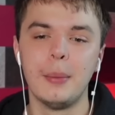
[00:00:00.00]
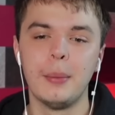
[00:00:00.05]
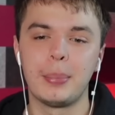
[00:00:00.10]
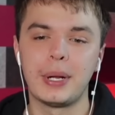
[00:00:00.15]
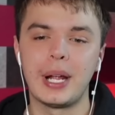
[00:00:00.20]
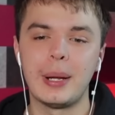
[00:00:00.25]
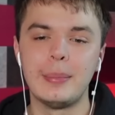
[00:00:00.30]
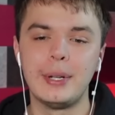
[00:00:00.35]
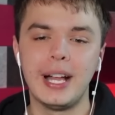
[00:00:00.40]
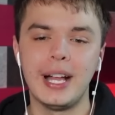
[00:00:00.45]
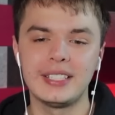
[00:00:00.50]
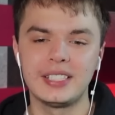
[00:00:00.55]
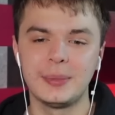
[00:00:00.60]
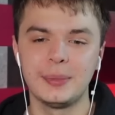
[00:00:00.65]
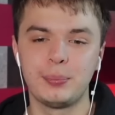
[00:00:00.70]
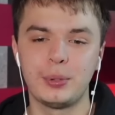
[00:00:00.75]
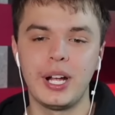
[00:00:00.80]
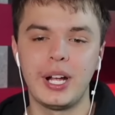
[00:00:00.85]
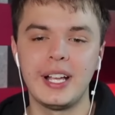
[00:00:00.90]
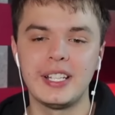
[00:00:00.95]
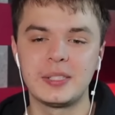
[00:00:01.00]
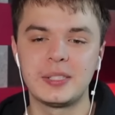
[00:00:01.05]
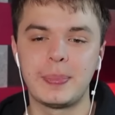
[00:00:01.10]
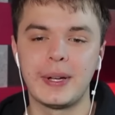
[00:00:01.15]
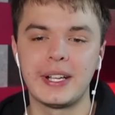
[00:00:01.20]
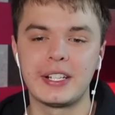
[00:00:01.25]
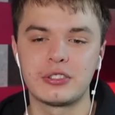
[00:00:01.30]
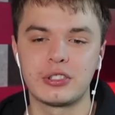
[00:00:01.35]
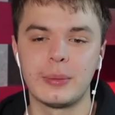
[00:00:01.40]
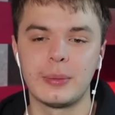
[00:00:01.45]
But I'm not surprised
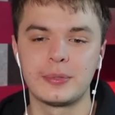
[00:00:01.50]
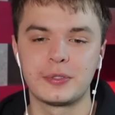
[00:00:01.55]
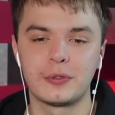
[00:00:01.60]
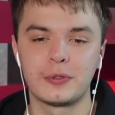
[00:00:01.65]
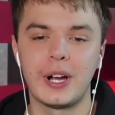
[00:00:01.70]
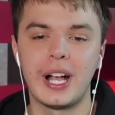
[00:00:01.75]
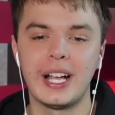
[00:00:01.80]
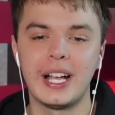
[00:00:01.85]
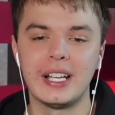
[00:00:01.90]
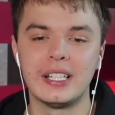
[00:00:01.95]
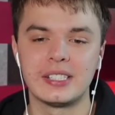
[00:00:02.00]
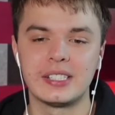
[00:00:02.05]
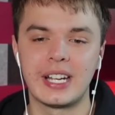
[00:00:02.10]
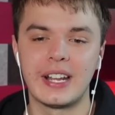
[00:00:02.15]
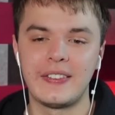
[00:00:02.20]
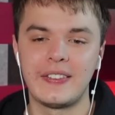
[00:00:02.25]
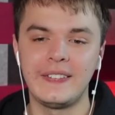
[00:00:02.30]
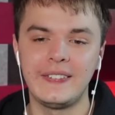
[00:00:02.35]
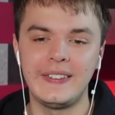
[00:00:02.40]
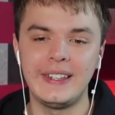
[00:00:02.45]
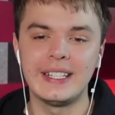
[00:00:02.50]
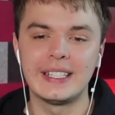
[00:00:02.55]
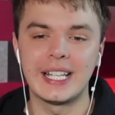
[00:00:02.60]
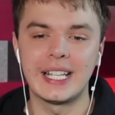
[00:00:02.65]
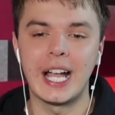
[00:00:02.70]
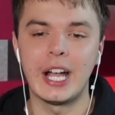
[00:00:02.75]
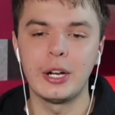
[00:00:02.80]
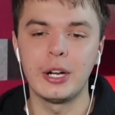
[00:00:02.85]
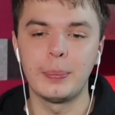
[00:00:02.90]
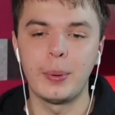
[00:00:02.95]
by Trump's rise, and I think the
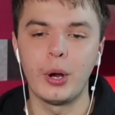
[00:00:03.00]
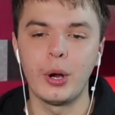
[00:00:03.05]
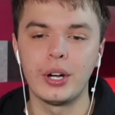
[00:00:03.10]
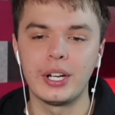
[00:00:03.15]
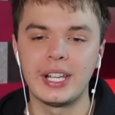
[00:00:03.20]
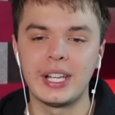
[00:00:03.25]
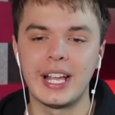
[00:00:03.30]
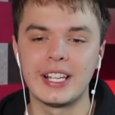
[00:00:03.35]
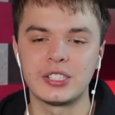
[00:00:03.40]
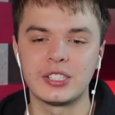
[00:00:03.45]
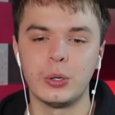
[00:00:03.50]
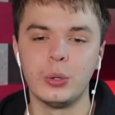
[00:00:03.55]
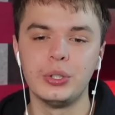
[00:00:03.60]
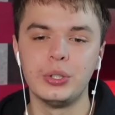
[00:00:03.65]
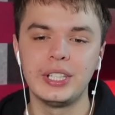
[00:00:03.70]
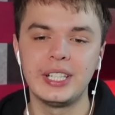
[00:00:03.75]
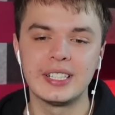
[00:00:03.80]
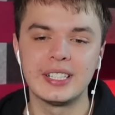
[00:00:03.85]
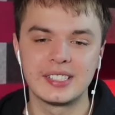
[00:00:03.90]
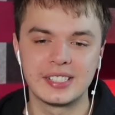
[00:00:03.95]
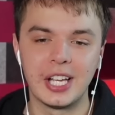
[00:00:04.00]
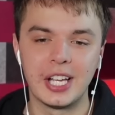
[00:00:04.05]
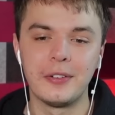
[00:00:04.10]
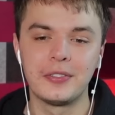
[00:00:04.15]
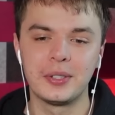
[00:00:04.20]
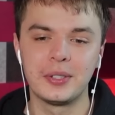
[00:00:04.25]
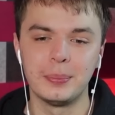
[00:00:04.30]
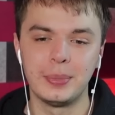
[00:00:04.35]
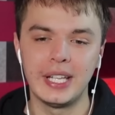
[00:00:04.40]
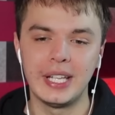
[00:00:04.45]
entire party has only
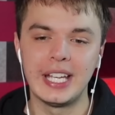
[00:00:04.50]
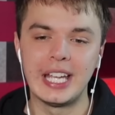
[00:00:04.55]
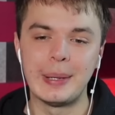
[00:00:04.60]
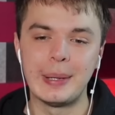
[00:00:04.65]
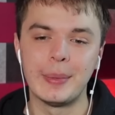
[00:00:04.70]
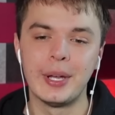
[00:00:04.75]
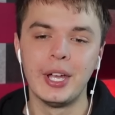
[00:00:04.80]
itself to blame.